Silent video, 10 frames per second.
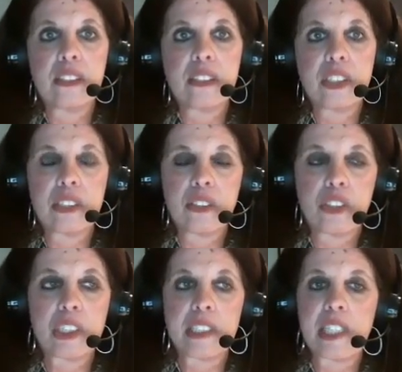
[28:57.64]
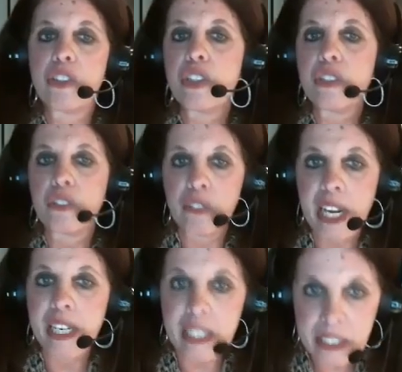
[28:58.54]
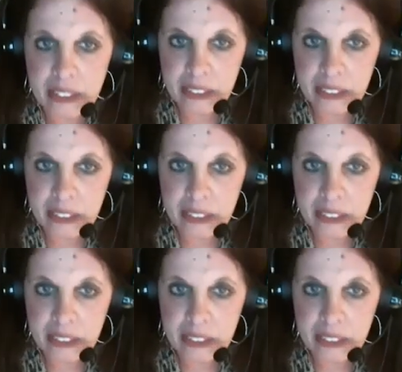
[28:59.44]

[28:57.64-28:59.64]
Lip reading: she says she's ready.